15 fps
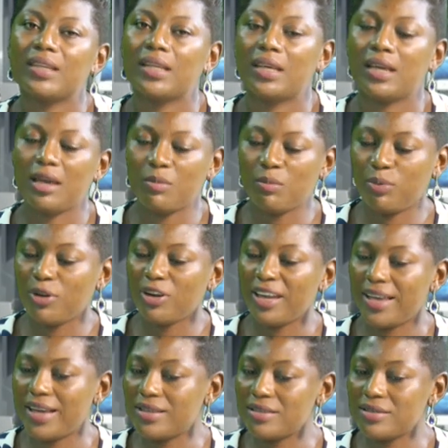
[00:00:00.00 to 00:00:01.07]

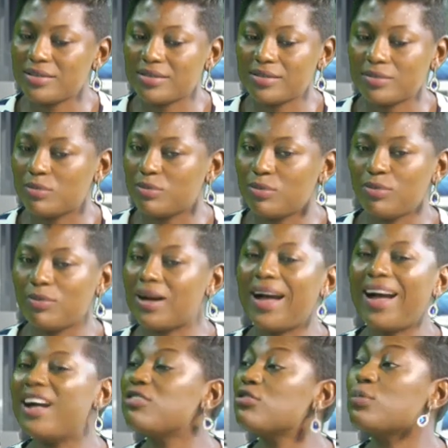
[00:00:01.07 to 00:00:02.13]
Employers,
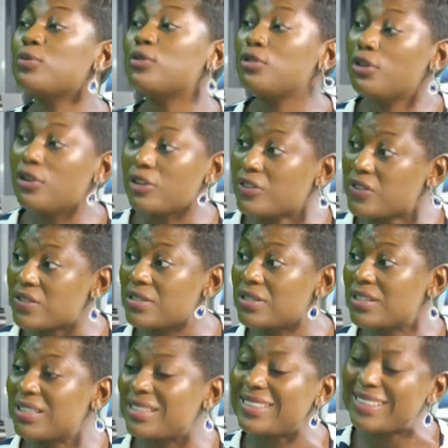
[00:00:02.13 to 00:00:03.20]

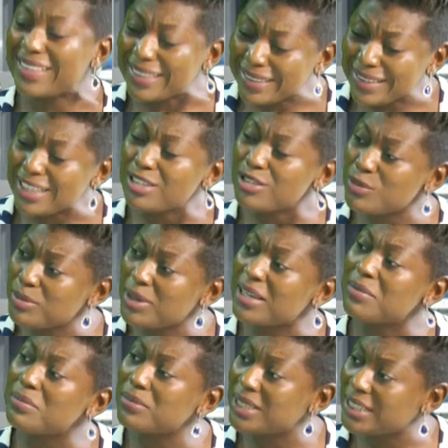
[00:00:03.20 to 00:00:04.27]
entrepreneurs, they need to
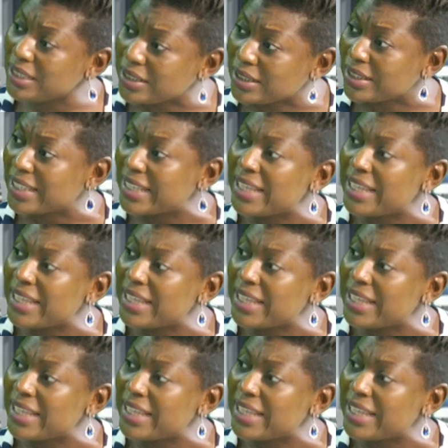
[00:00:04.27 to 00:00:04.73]
make money.